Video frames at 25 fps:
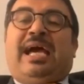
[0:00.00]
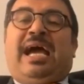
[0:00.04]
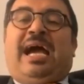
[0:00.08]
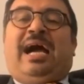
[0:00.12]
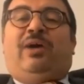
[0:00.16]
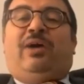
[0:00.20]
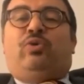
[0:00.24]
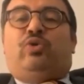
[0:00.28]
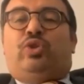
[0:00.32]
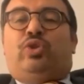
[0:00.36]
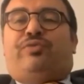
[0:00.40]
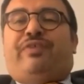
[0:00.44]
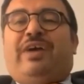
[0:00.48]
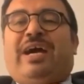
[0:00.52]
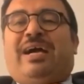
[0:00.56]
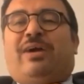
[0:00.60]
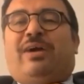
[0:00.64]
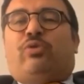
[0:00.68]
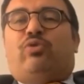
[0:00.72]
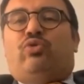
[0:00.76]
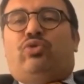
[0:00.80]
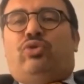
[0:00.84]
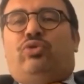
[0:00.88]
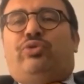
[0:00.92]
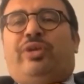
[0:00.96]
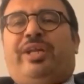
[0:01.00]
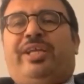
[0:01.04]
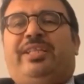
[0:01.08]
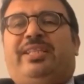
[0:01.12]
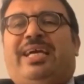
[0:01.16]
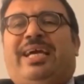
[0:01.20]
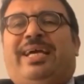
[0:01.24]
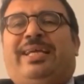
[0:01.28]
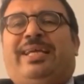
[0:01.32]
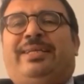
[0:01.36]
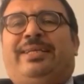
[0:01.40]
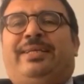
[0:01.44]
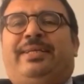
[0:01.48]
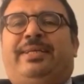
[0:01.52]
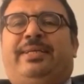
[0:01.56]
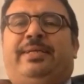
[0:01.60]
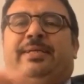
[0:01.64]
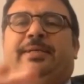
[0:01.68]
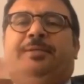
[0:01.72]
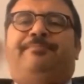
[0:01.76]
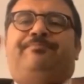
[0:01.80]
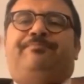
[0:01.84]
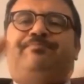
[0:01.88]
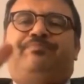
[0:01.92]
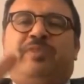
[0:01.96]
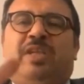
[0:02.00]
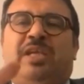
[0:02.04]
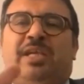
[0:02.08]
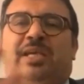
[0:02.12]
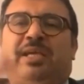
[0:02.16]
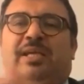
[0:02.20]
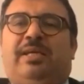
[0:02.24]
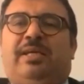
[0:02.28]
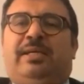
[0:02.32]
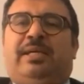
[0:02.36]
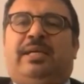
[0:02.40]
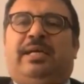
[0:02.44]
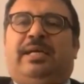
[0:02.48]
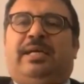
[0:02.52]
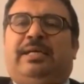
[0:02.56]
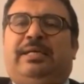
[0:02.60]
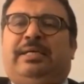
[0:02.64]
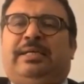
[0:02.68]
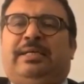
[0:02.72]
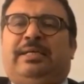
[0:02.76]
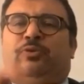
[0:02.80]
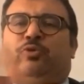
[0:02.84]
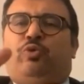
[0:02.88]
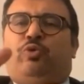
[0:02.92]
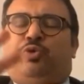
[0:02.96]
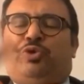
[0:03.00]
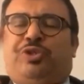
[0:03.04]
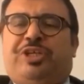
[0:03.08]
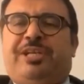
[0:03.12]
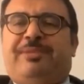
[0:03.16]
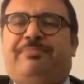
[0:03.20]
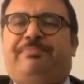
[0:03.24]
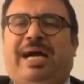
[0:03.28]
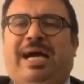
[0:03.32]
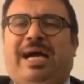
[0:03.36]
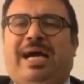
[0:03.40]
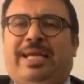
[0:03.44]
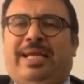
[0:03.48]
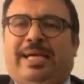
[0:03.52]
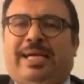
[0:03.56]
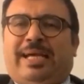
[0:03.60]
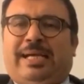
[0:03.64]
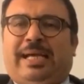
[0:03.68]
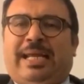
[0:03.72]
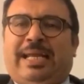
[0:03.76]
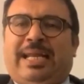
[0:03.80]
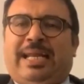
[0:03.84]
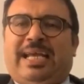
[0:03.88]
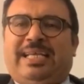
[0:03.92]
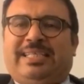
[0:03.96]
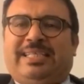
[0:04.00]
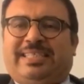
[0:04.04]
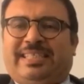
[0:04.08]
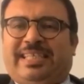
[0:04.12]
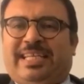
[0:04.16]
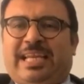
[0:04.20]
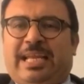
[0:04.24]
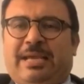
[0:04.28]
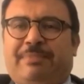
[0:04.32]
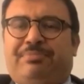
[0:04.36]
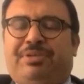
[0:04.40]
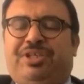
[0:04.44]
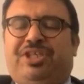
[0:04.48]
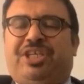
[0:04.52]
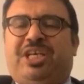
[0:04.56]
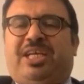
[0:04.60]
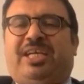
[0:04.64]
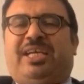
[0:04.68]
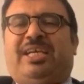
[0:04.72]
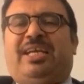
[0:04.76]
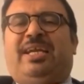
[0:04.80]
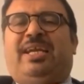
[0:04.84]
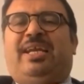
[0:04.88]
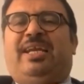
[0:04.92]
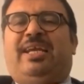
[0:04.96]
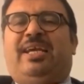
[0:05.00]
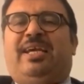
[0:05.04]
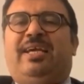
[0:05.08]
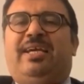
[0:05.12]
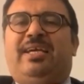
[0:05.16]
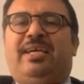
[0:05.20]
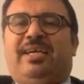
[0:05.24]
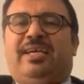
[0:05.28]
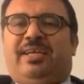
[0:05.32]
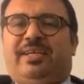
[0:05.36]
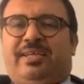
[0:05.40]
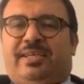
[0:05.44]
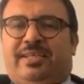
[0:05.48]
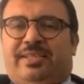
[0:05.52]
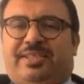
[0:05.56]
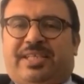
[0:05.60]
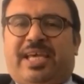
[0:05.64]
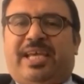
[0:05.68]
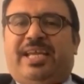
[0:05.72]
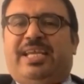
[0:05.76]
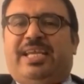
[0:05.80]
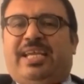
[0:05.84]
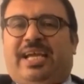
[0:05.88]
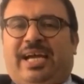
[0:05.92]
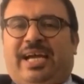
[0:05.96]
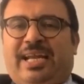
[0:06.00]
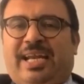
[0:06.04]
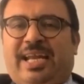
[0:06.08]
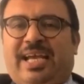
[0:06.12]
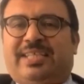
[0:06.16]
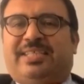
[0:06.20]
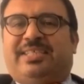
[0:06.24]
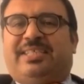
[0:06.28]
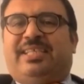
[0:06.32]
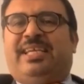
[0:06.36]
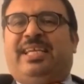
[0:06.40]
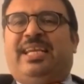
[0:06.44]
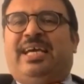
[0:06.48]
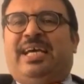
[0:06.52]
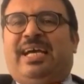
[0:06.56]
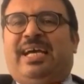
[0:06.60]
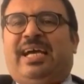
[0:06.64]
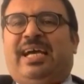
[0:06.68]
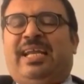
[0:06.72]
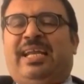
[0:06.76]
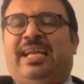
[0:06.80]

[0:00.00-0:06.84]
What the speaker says: development. So I go back to the questions you have posed briefly.